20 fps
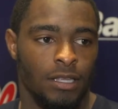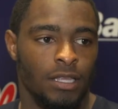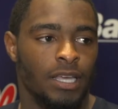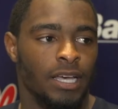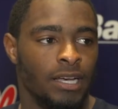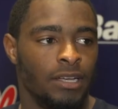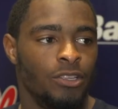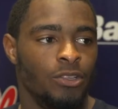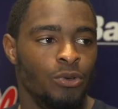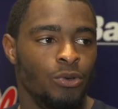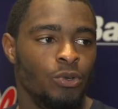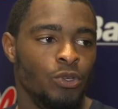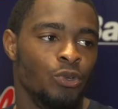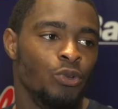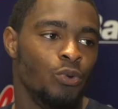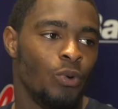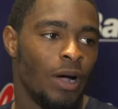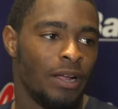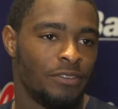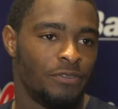Yeah, you
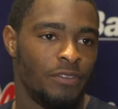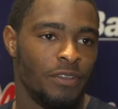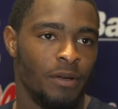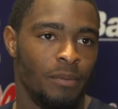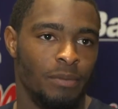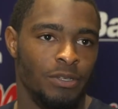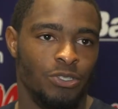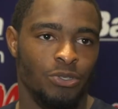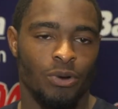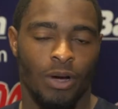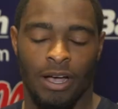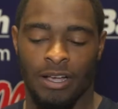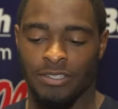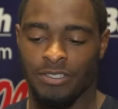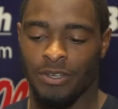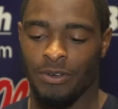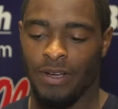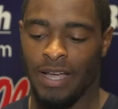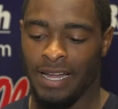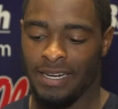watch film, but you
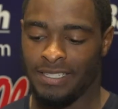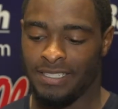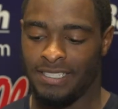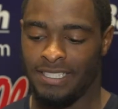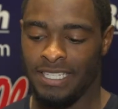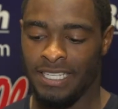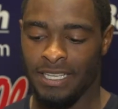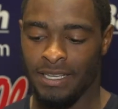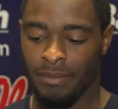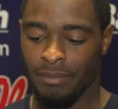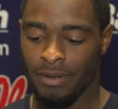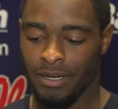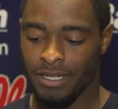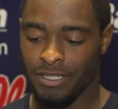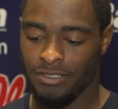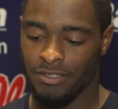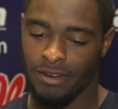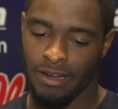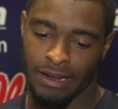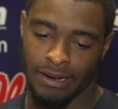also got to see it because
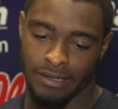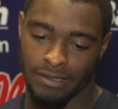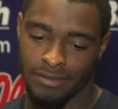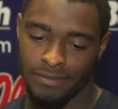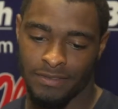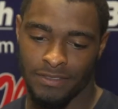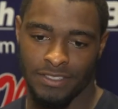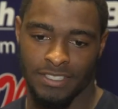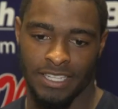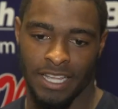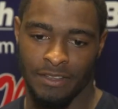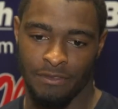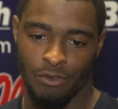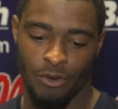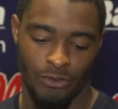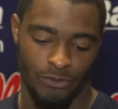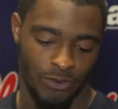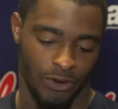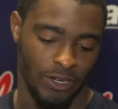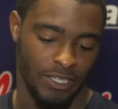you got to save your
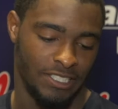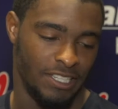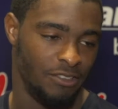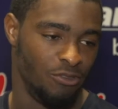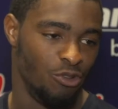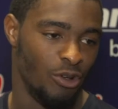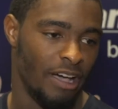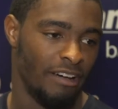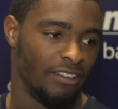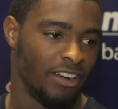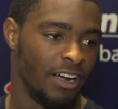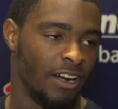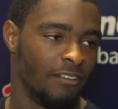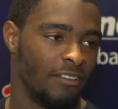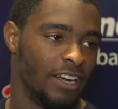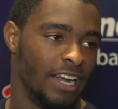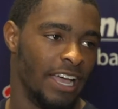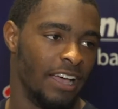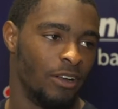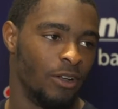friends. If you have a cover
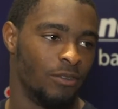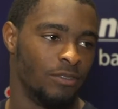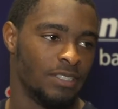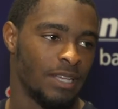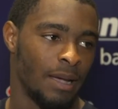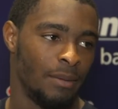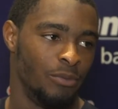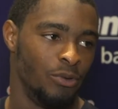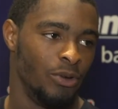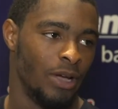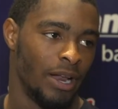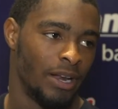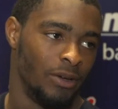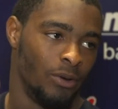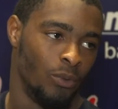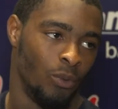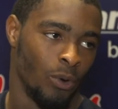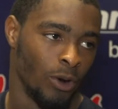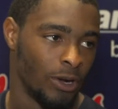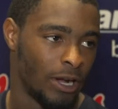down over top, you got to
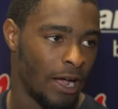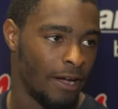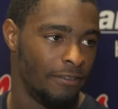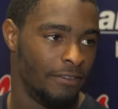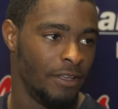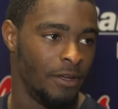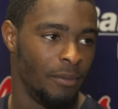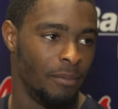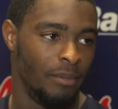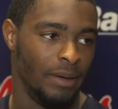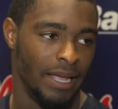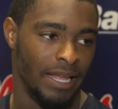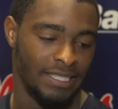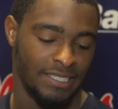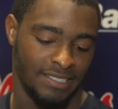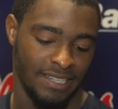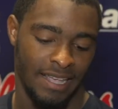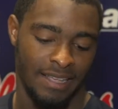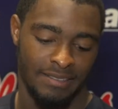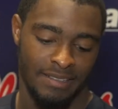work off him. But at the
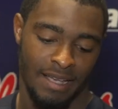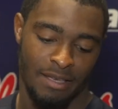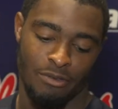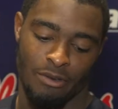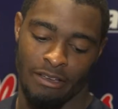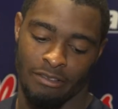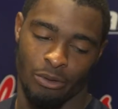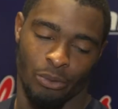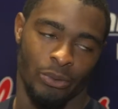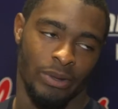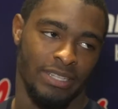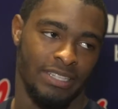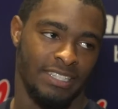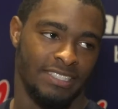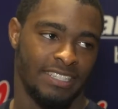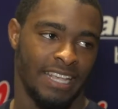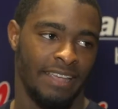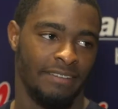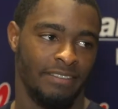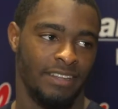same time, you have to read the
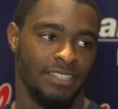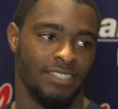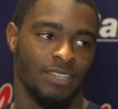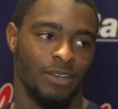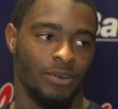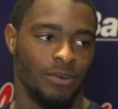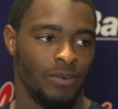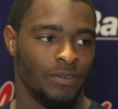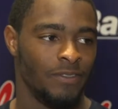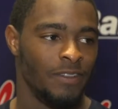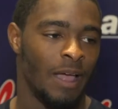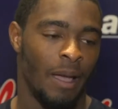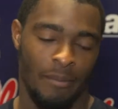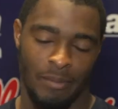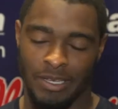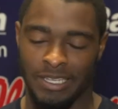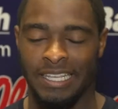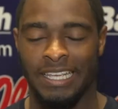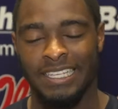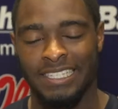safety. So I
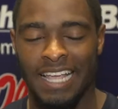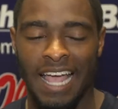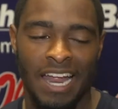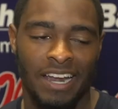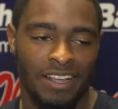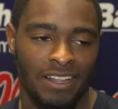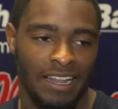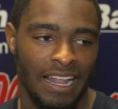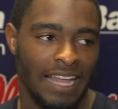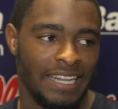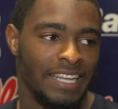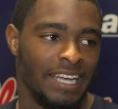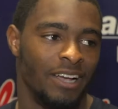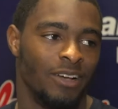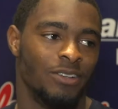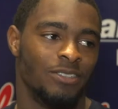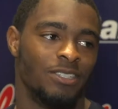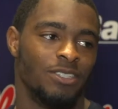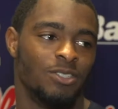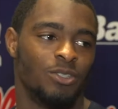mean, it's kind of a lot that
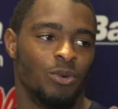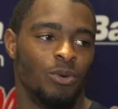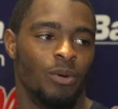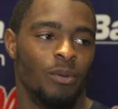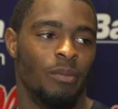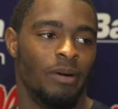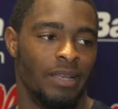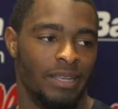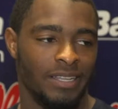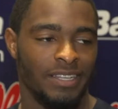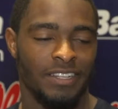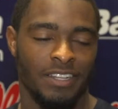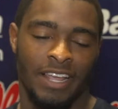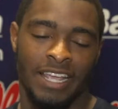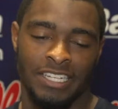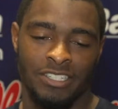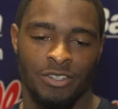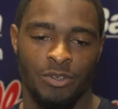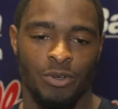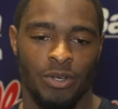goes into it. But
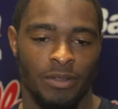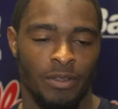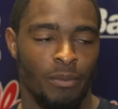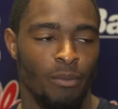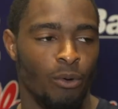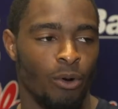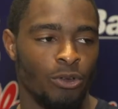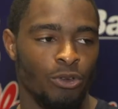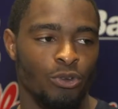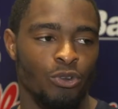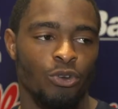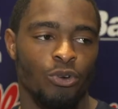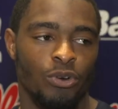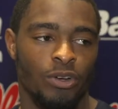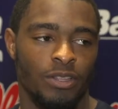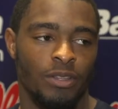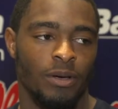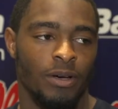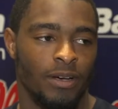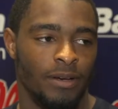as you, the more you do
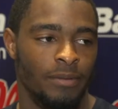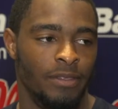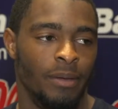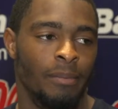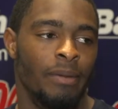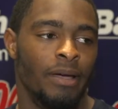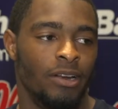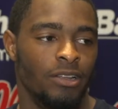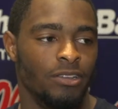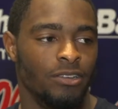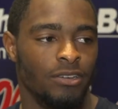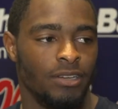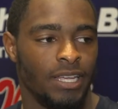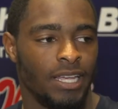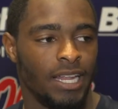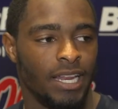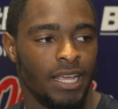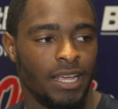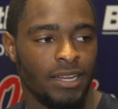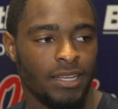it, the better you'll
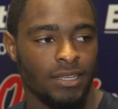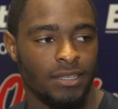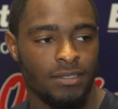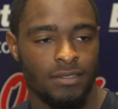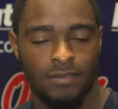get at it.